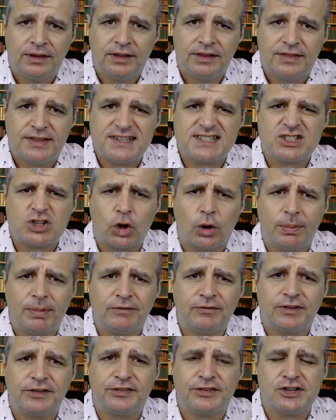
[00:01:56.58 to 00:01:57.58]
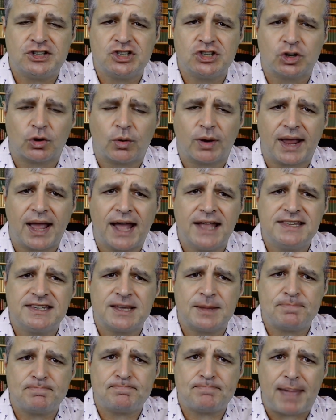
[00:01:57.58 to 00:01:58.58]
This type of decision creates
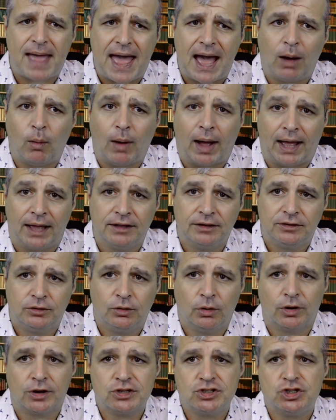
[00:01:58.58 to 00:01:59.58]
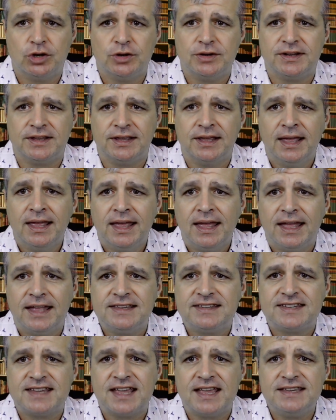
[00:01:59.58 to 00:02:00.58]
a power, not a duty. It
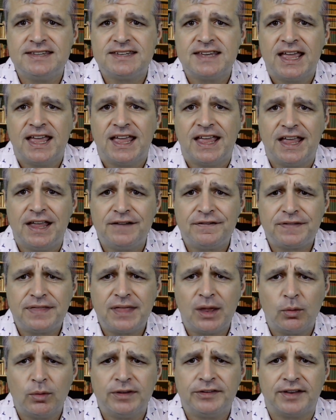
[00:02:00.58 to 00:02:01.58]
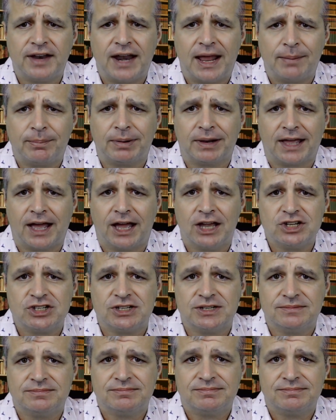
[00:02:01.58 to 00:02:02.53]
says if there is an application,